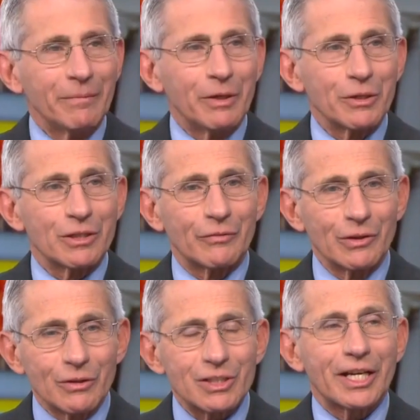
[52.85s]
Because
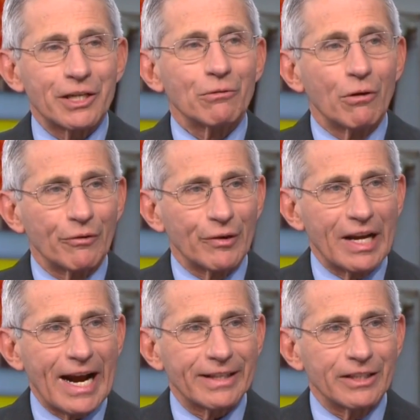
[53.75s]
if it looks like you're
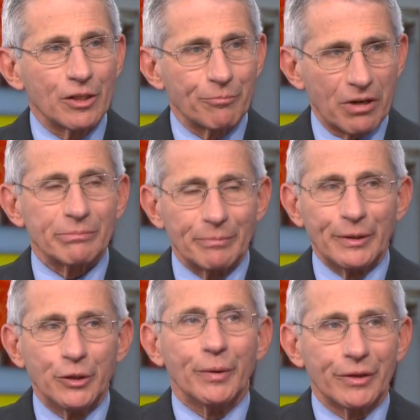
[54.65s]
overreacting, you're
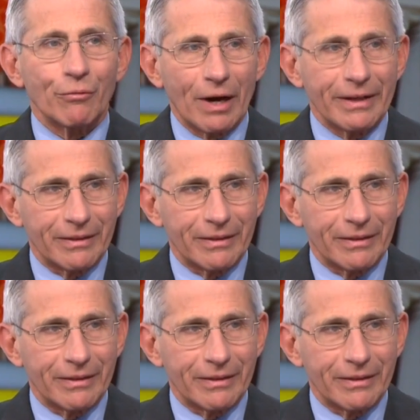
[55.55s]
probably doing the right